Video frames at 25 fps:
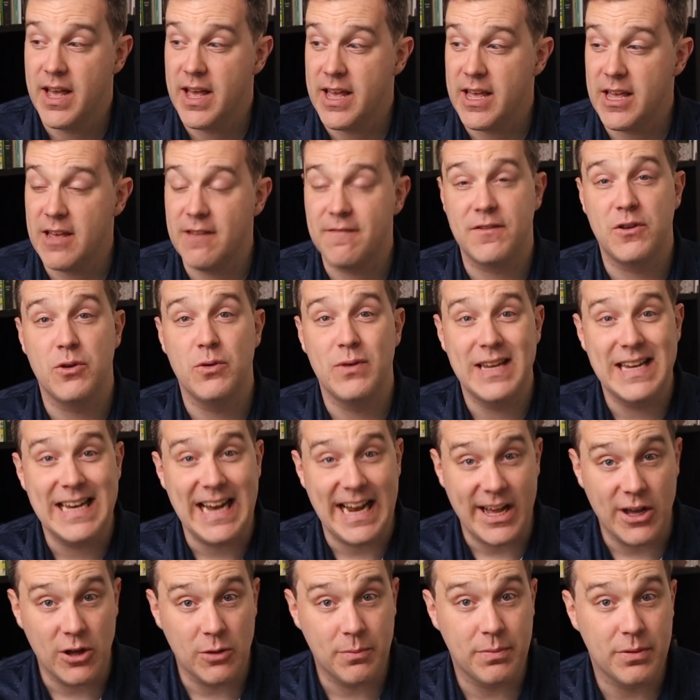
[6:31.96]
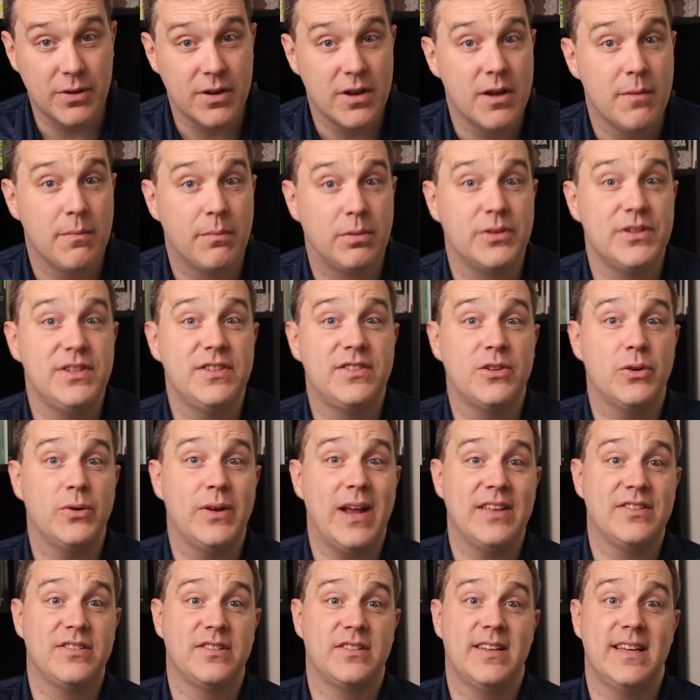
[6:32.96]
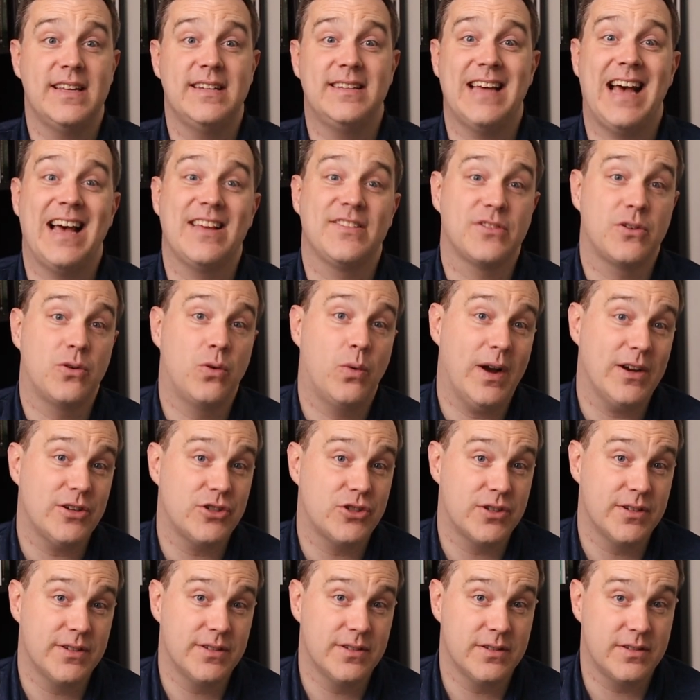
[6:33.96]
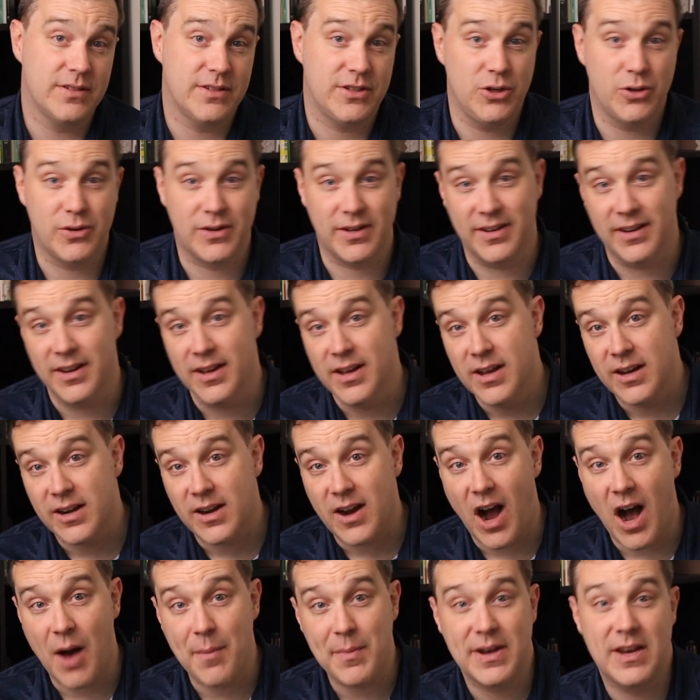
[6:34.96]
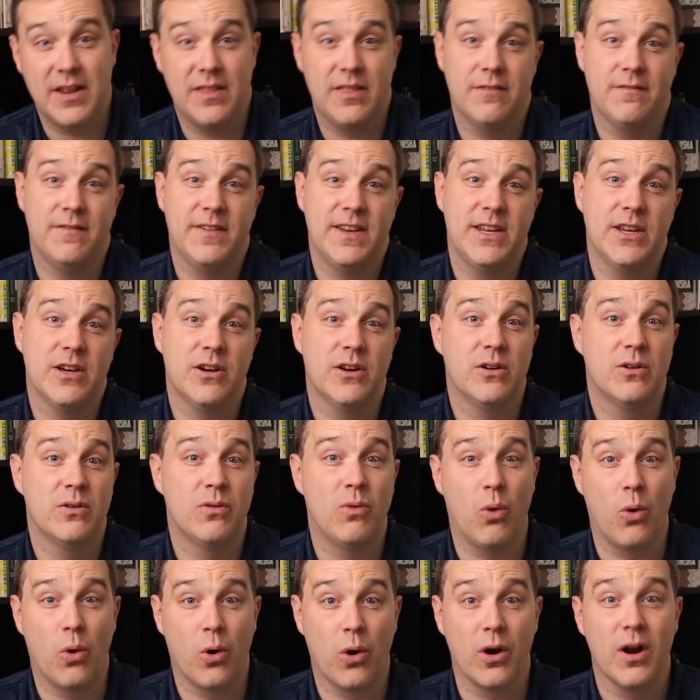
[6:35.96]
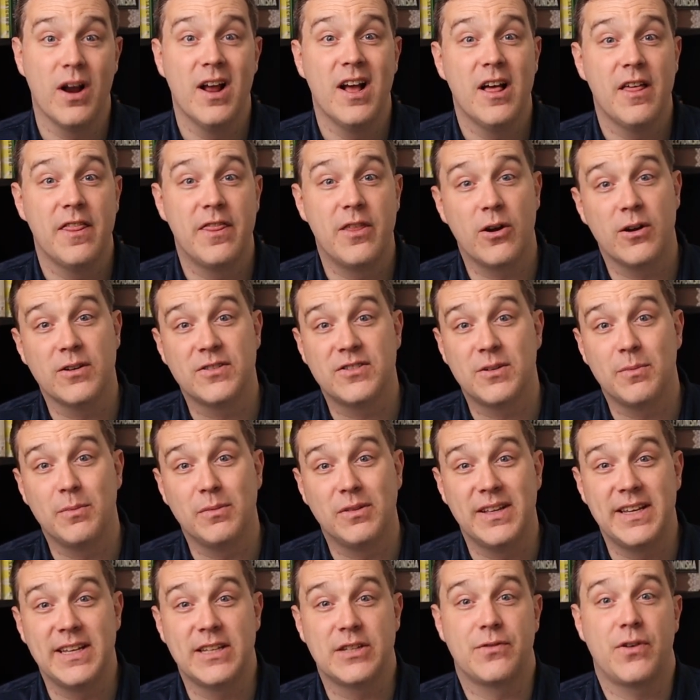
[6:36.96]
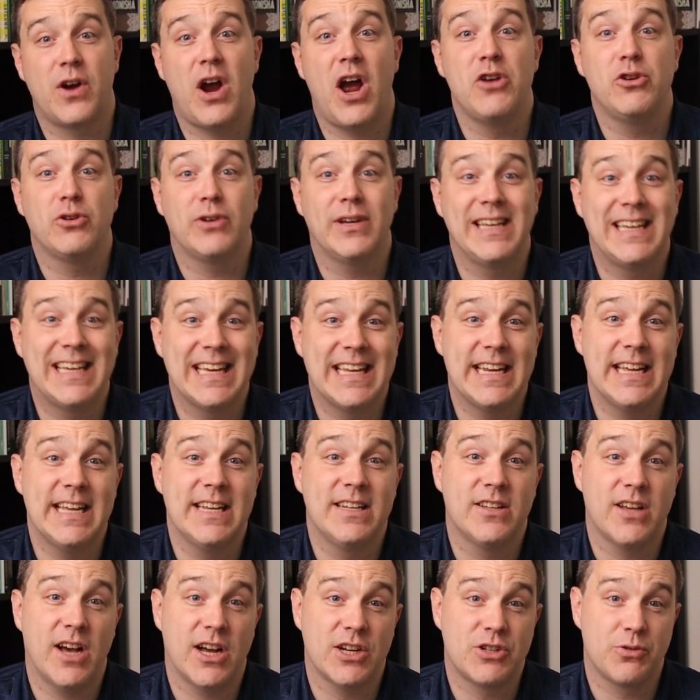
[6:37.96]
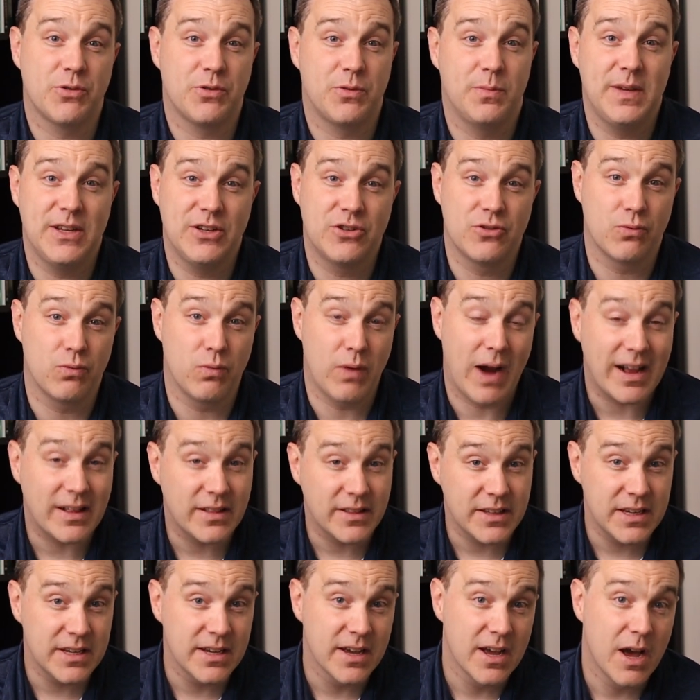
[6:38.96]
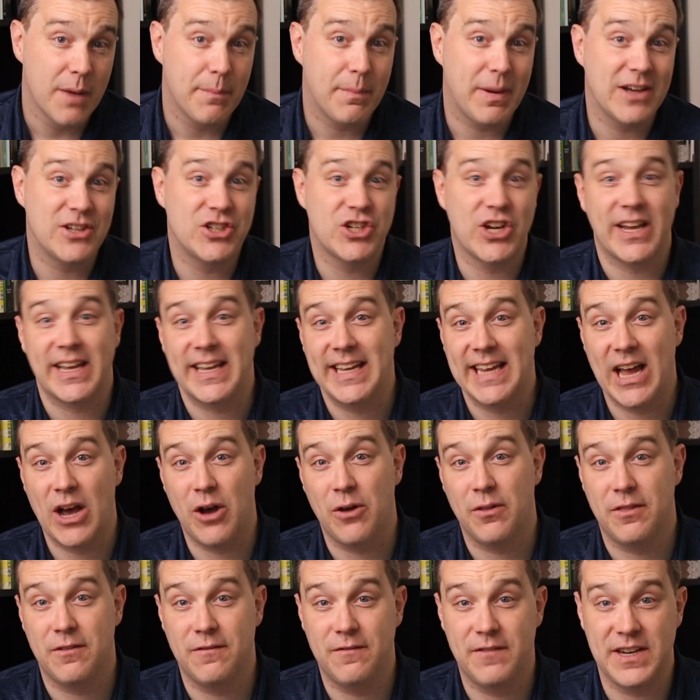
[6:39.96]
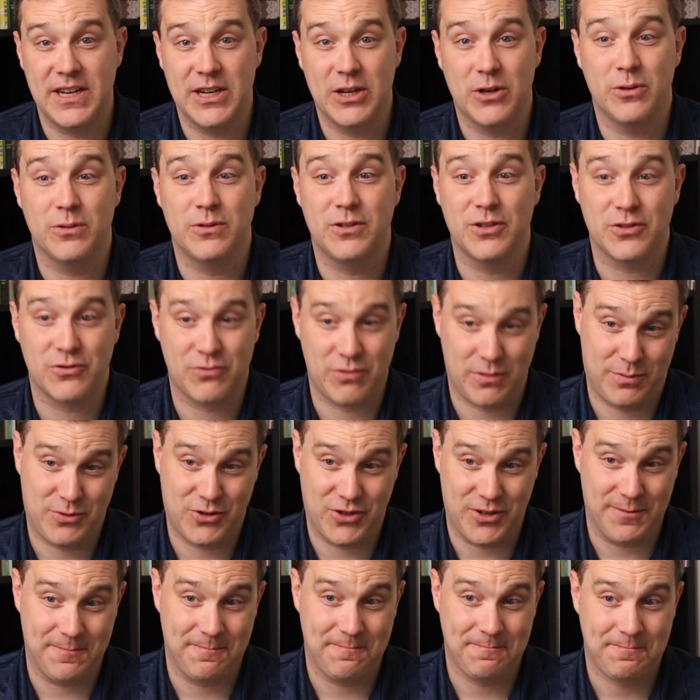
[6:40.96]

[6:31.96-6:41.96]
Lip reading: If you need help, please don't hesitate to ask questions. You can comment in the video, or there are some links for how you can get in touch with me directly by checking out the video description.